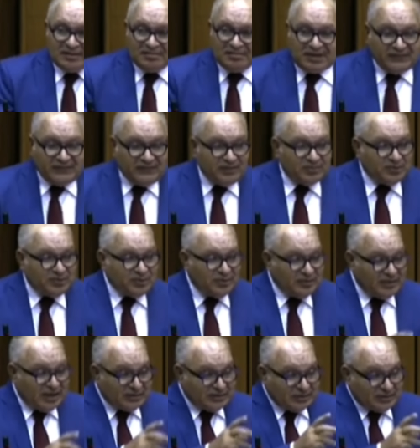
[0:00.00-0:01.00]
But from
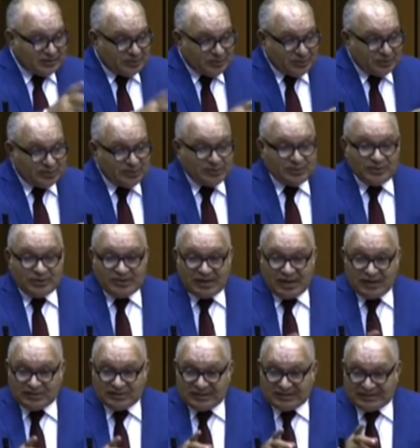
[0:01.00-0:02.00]
2002 to
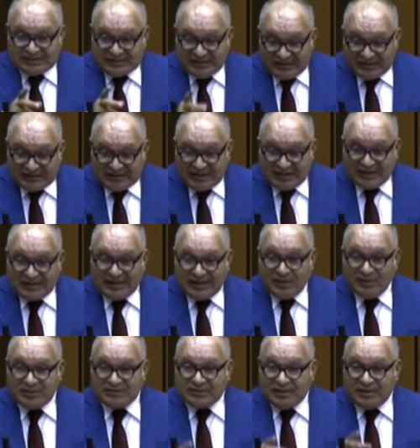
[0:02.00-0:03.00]
2017,
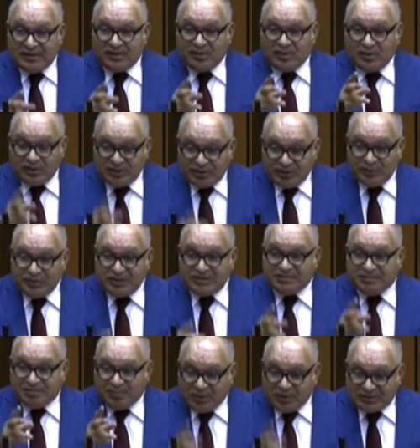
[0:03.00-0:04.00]
there was a
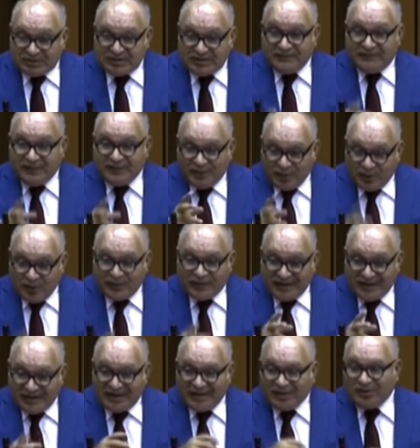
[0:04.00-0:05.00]
continuous positive growth
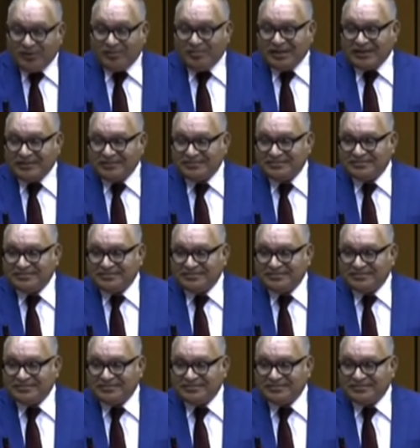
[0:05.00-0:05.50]
in the economy.